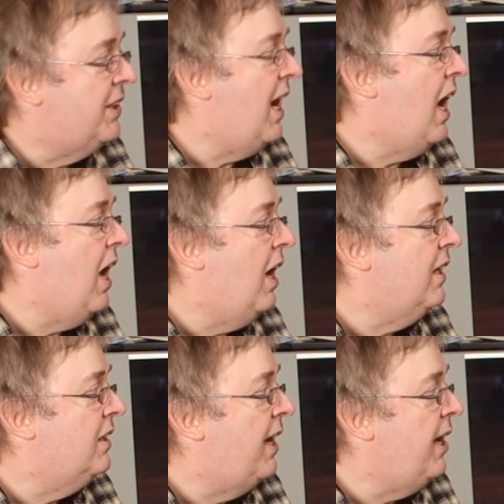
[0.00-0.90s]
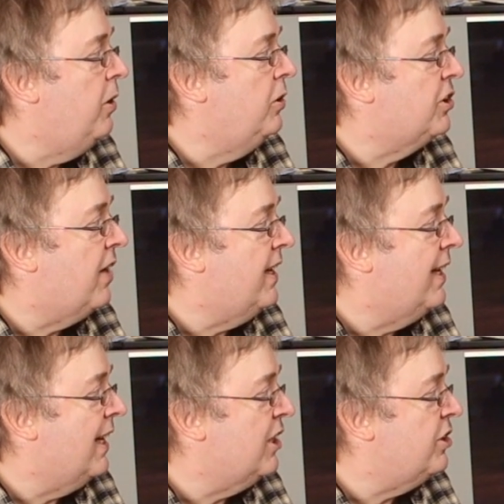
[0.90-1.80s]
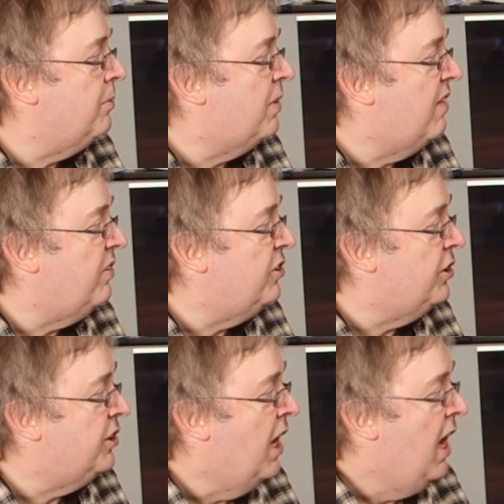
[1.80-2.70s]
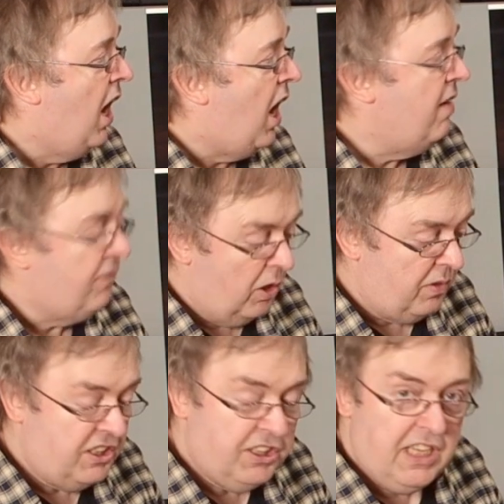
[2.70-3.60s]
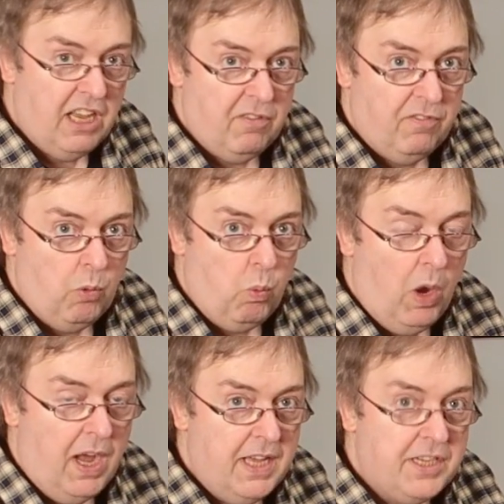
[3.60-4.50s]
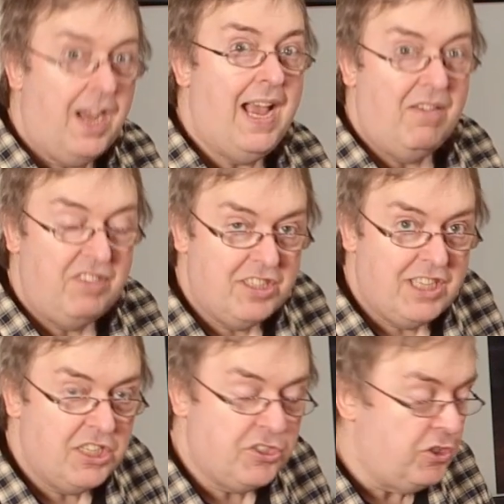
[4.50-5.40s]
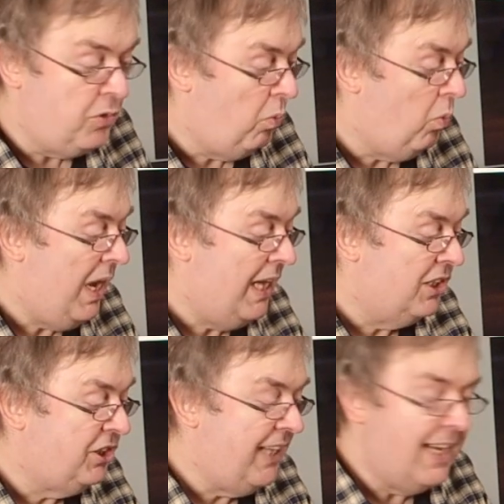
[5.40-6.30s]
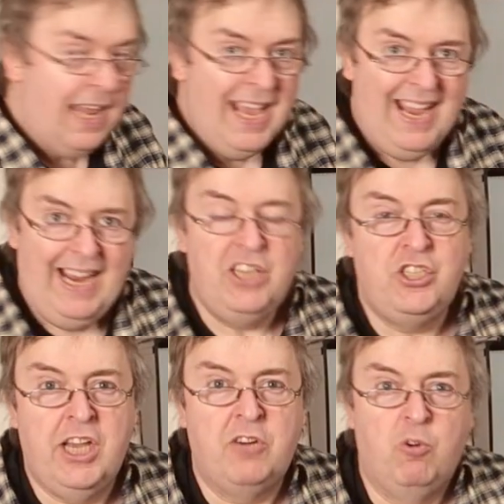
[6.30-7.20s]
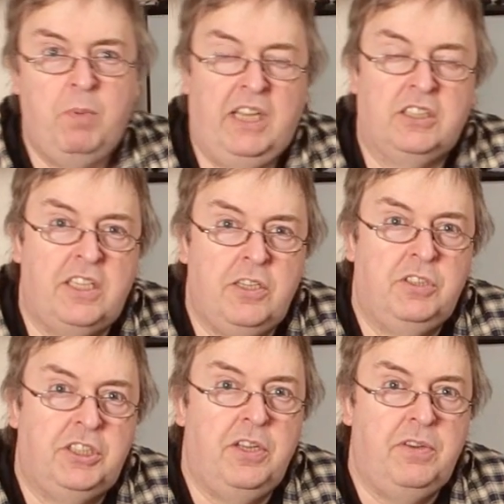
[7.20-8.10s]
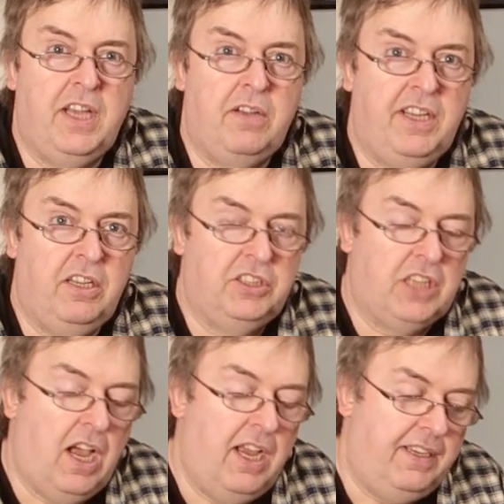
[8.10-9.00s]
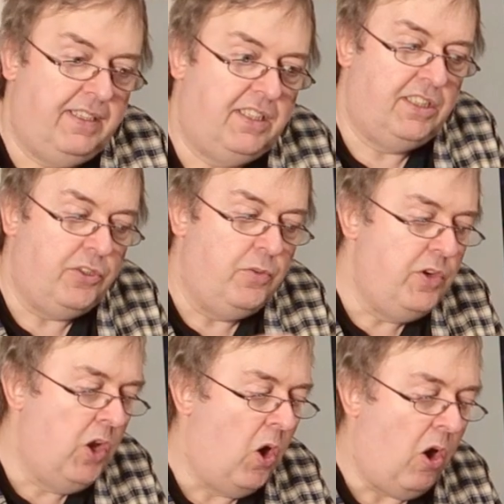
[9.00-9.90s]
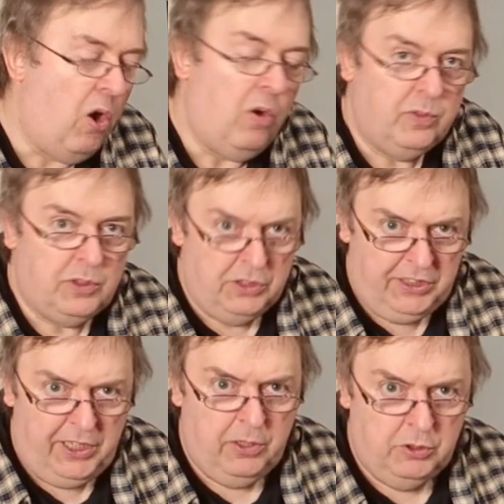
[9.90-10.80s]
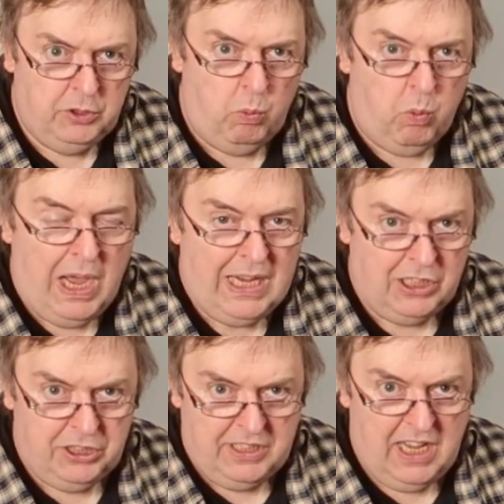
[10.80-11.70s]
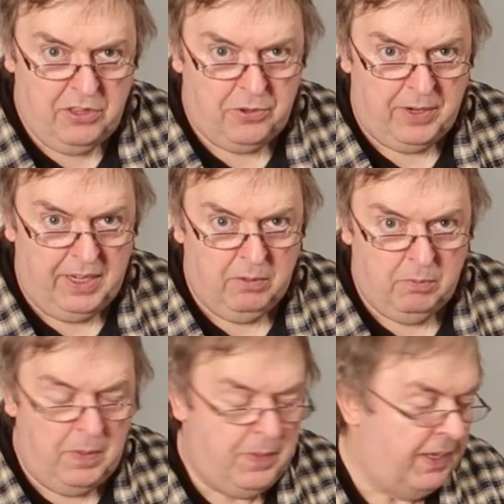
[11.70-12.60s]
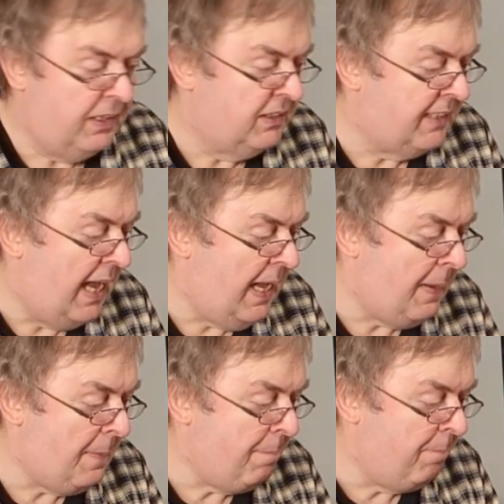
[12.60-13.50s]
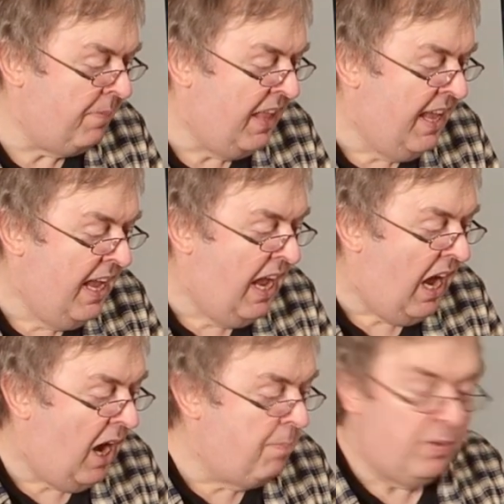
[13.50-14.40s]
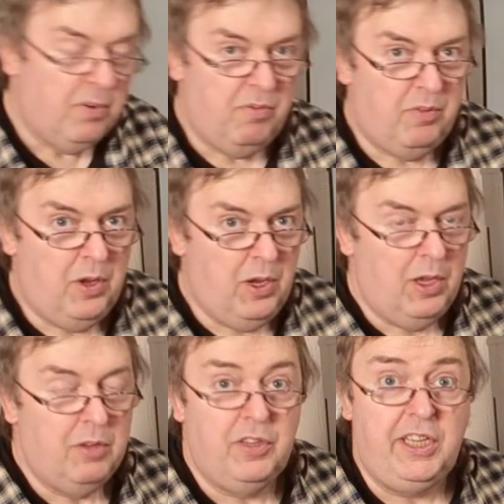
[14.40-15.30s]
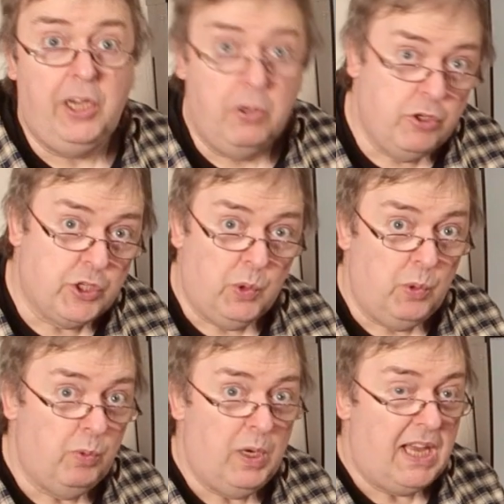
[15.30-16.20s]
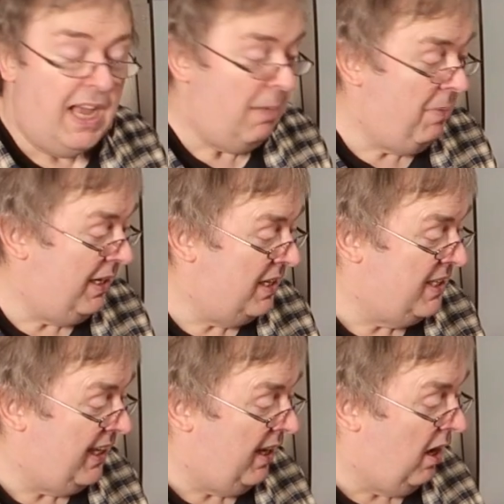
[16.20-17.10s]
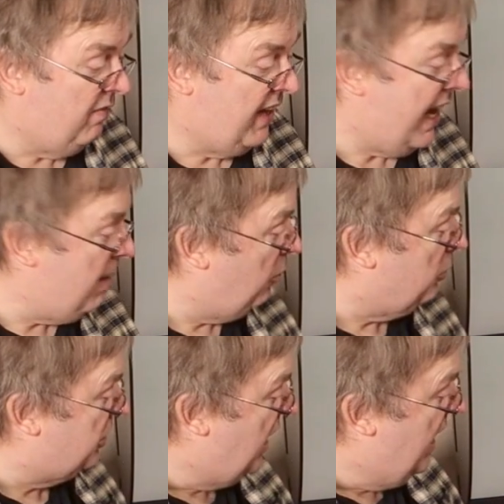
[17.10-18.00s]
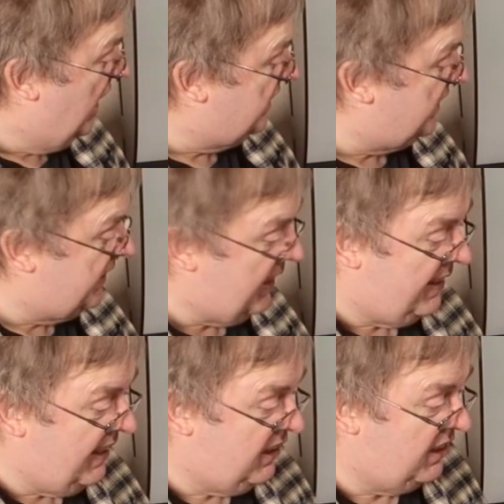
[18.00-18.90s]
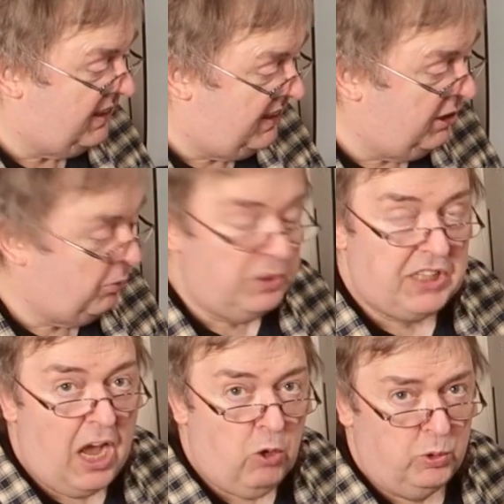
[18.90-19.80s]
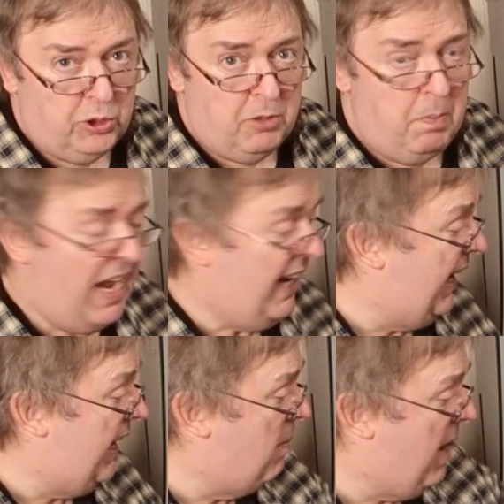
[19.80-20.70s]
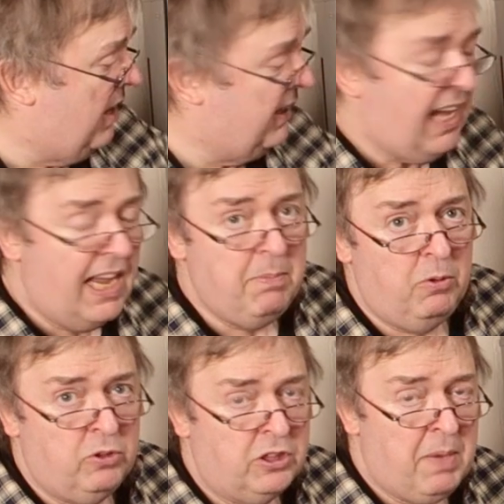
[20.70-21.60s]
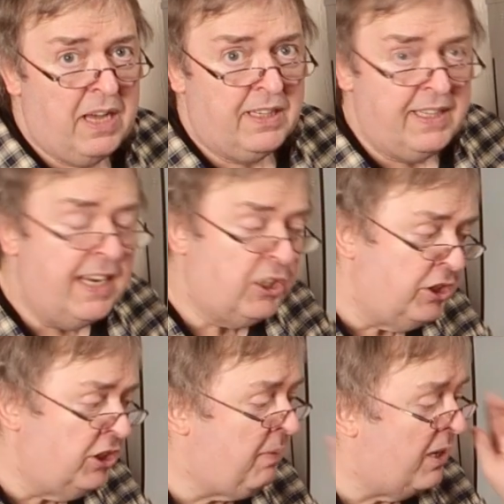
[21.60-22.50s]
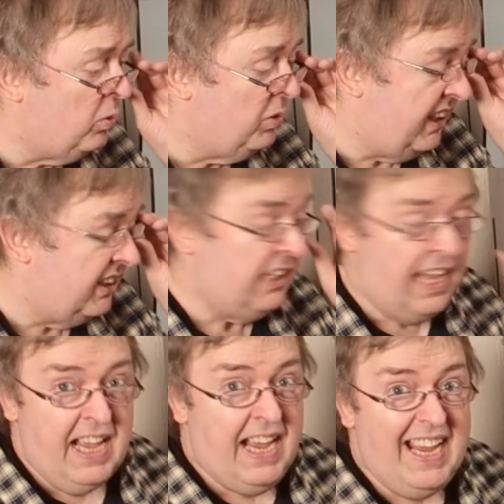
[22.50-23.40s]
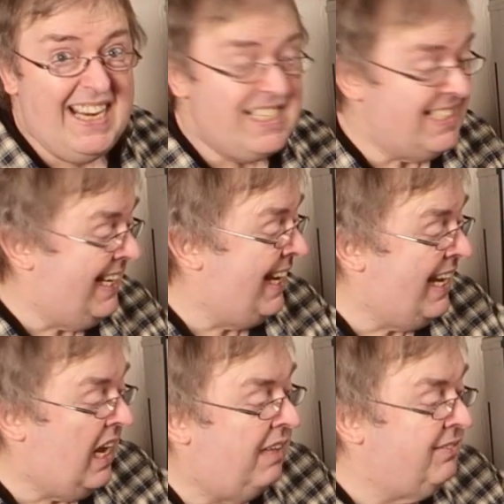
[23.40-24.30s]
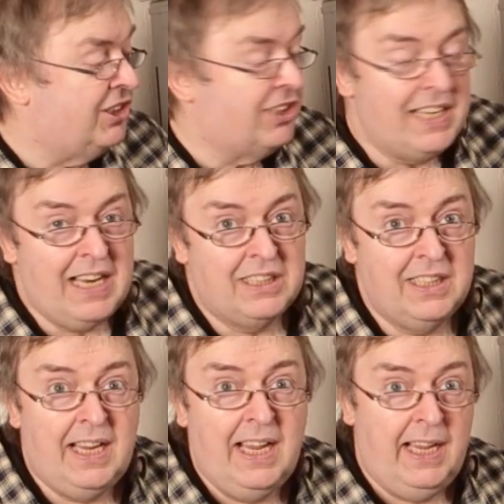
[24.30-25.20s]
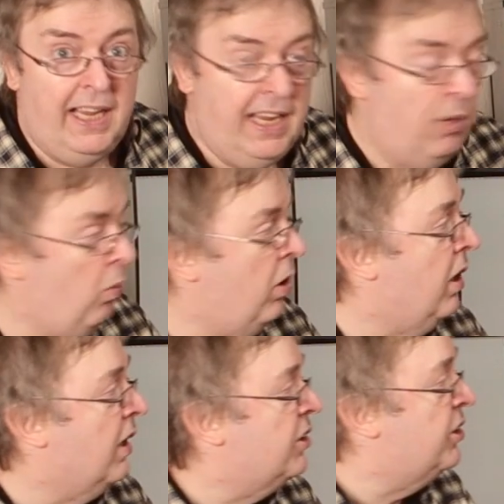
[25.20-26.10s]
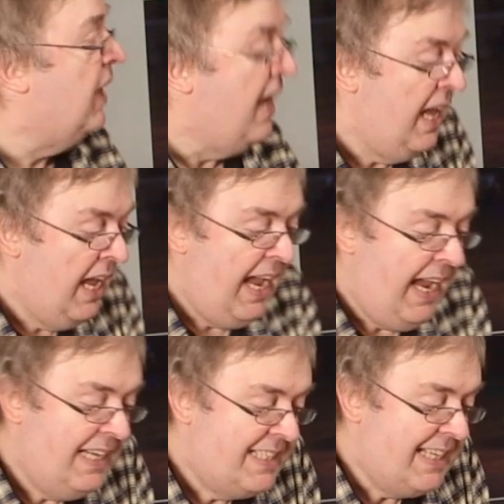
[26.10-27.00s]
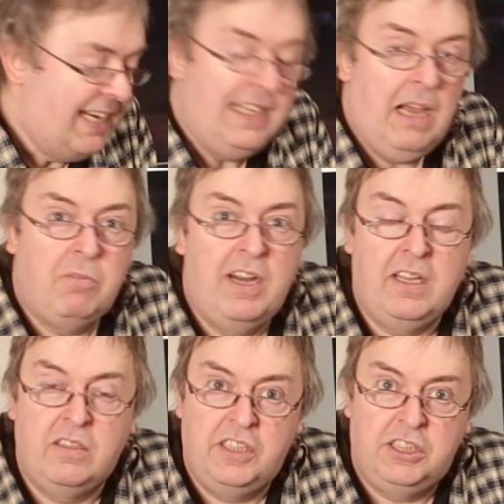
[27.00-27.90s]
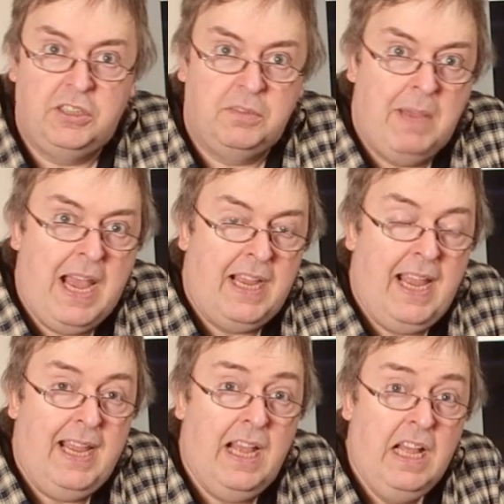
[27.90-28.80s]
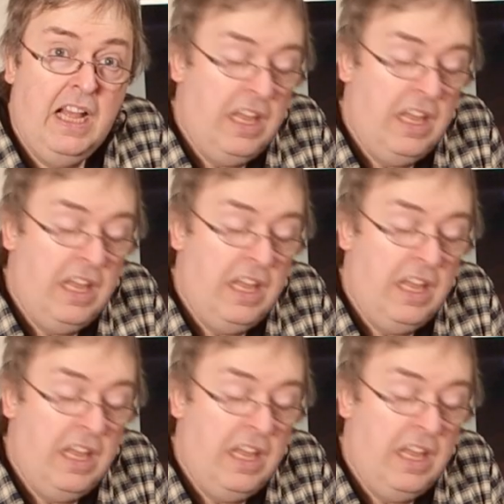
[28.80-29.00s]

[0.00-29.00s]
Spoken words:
There are a huge, great collection of preferences. I've got this set for wired. I haven't tested wireless yet. In general, because I do studio use, I do not often use wireless tethering with things. I prefer the usual reliability of cables. As I said, this was ultra picky about cables, about connections, about all things. It isn't here. I've just connected it. It works. Incidentally, I'm running on this Mac here.